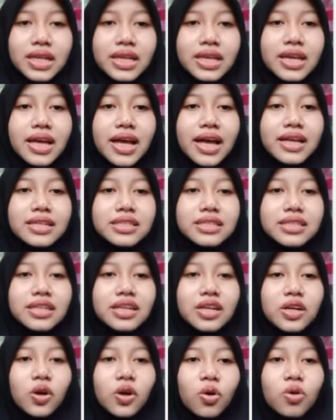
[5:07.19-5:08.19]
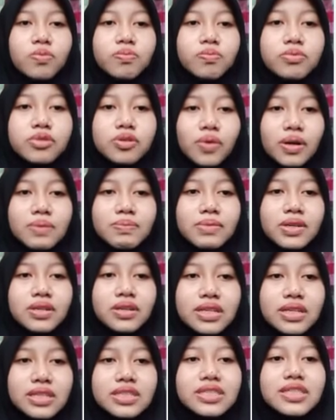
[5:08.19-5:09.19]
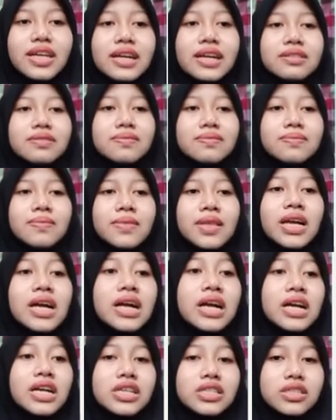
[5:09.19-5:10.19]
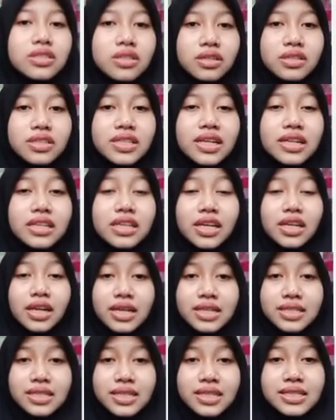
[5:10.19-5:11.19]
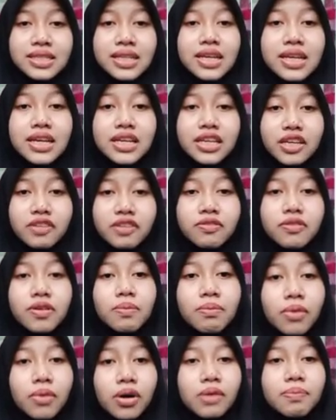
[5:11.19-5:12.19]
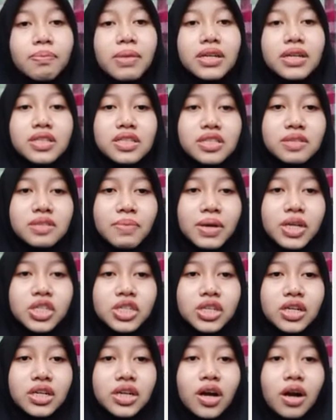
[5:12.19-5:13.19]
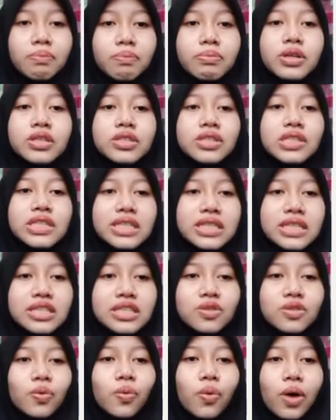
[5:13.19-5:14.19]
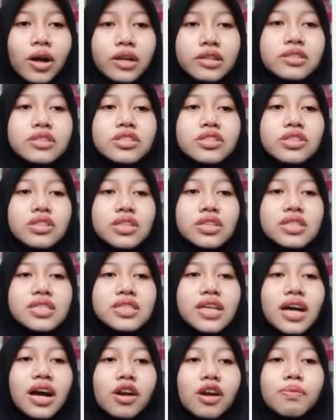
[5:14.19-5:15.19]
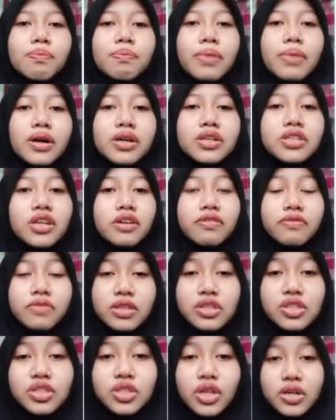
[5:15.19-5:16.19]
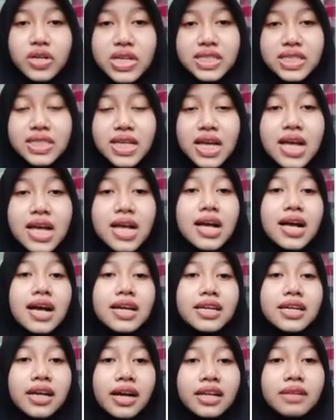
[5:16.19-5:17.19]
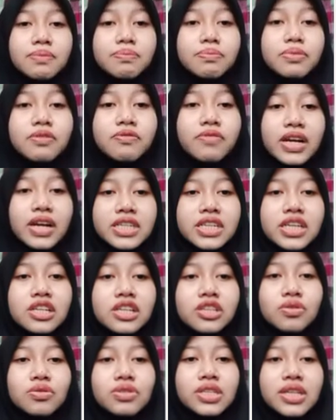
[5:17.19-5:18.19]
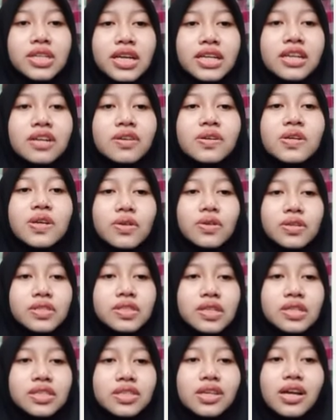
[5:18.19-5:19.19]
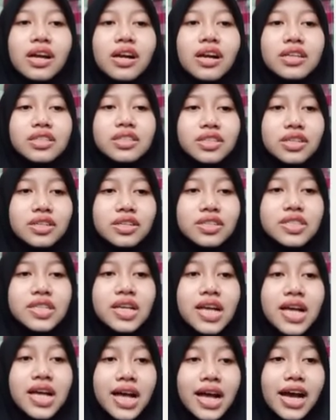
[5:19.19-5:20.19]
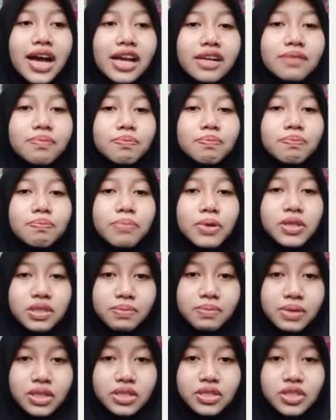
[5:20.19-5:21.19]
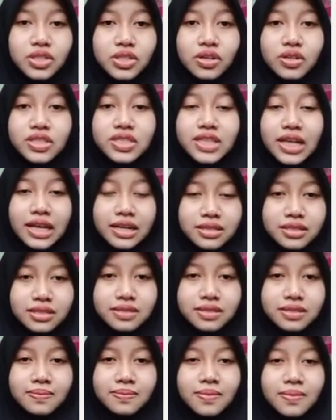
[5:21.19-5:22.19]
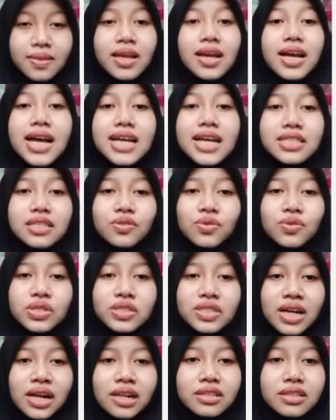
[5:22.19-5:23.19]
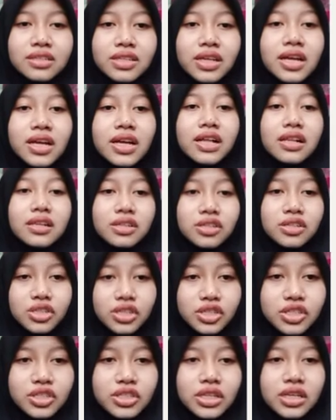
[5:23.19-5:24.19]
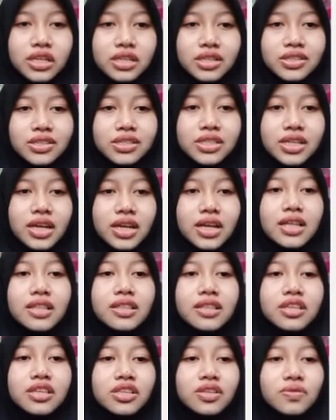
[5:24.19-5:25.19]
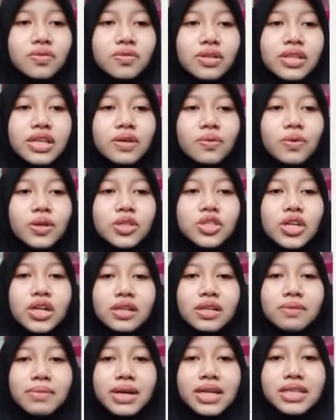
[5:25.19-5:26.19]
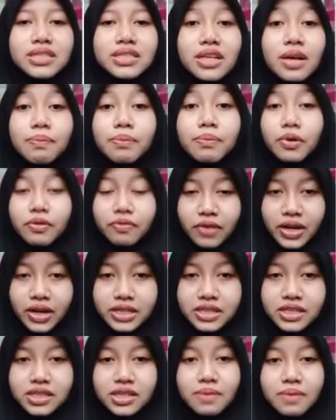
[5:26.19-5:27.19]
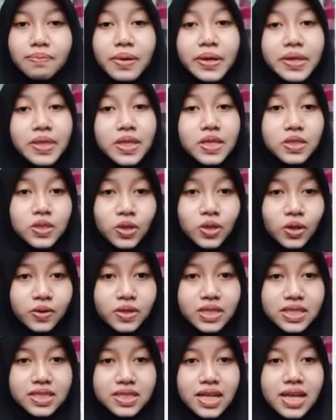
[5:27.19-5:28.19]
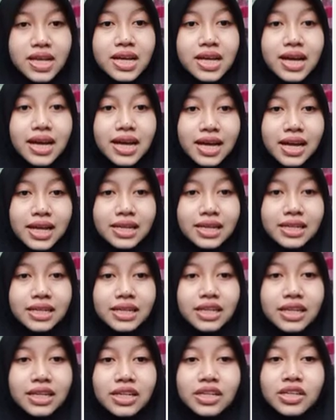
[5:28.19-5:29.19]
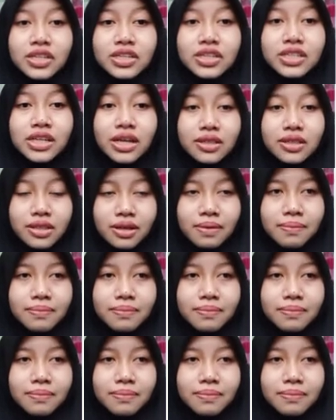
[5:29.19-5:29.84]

and co-grammar insight. Storytelling classes give more participation opportunities while students are part of the stories and help providing new scenarios, characters, and possible story sense. As a result, learners include the new language elements provided by the stories and learn them.